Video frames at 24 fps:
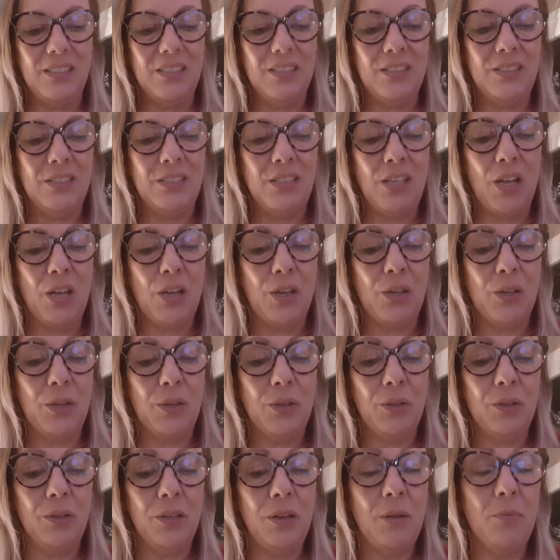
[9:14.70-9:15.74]
So
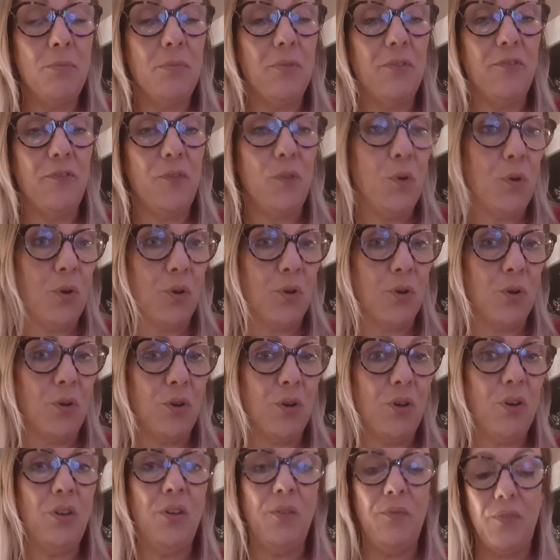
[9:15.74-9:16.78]
number
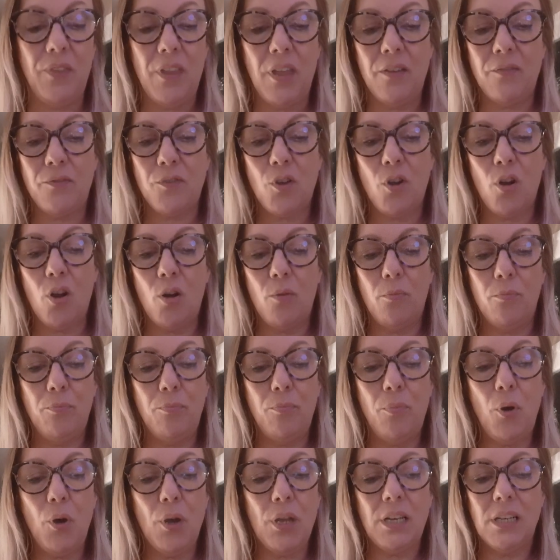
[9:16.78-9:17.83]
four, I've got
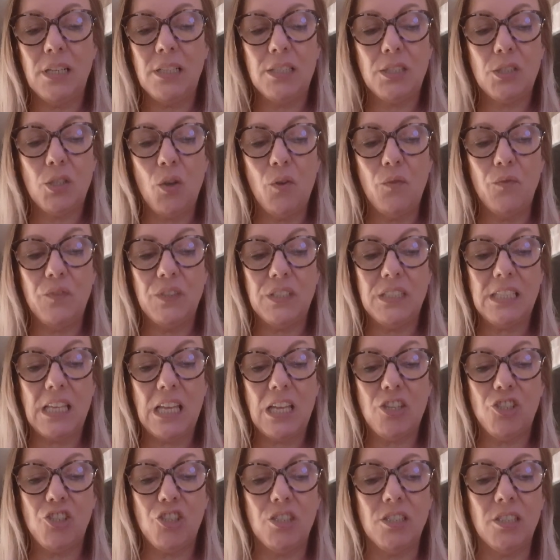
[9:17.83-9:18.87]
pointless
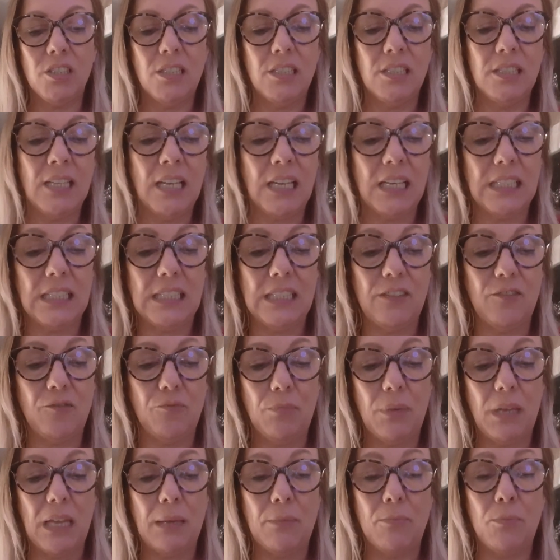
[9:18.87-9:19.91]
conversations, negative
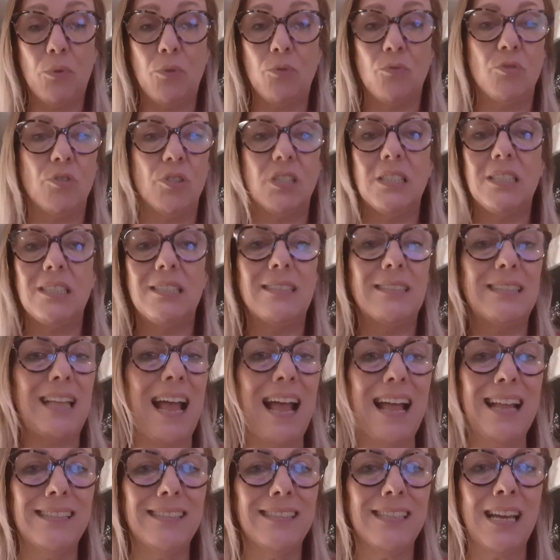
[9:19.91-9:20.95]
people just
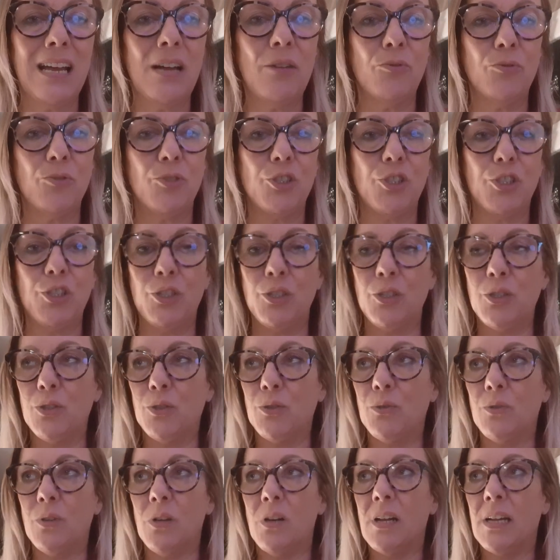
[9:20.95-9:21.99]
stand out to
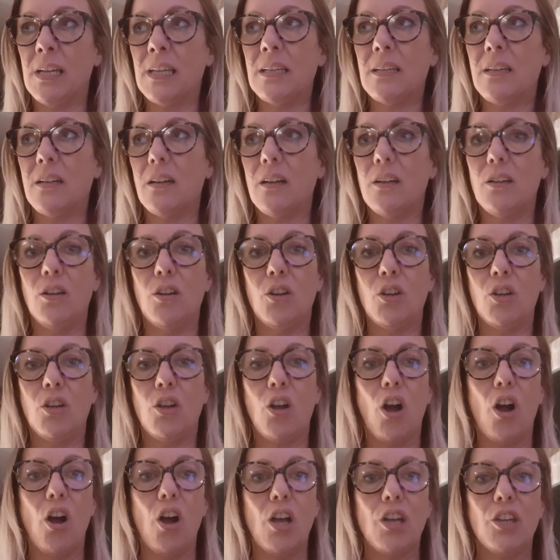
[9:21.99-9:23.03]
you. Like,
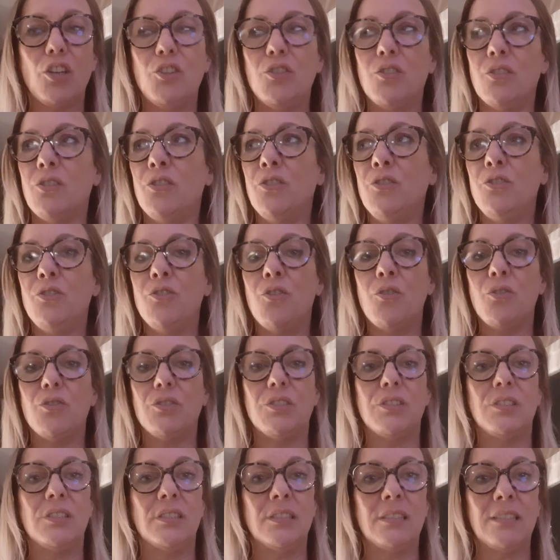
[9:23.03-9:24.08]
look, I could not
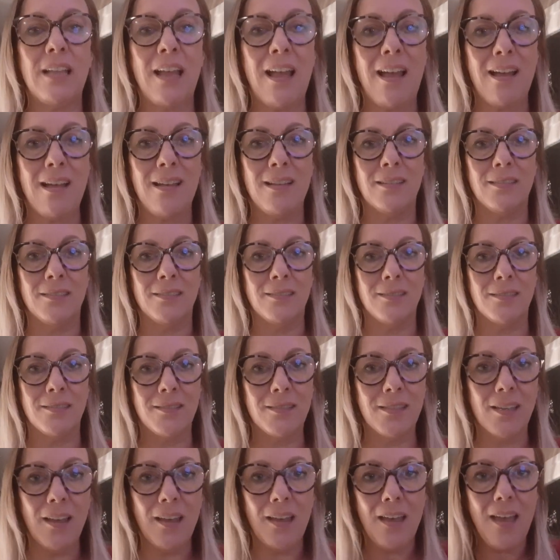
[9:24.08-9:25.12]

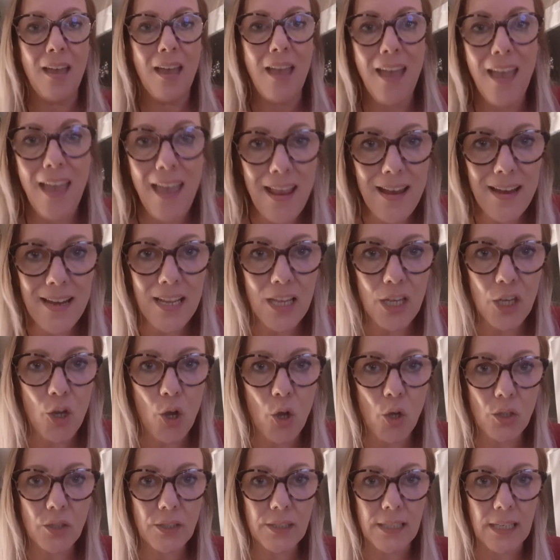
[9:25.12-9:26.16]
stand any
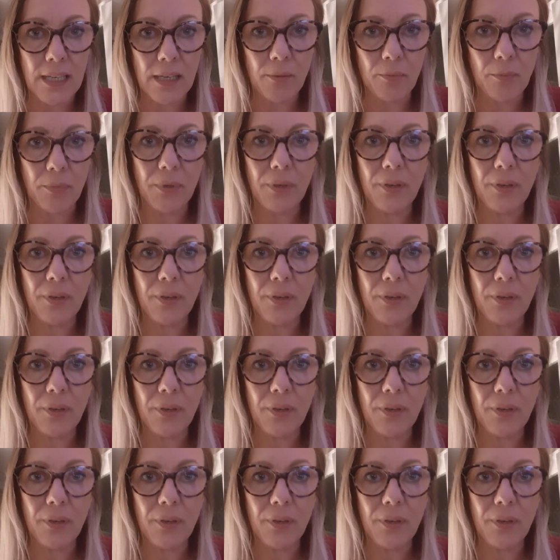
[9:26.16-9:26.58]
gossip,